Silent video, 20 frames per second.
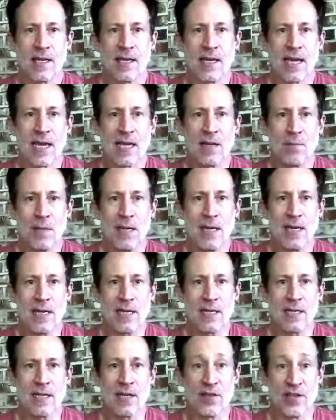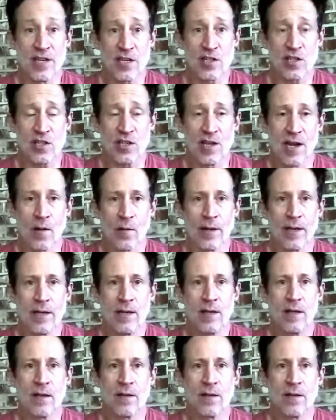can mean in the dictionary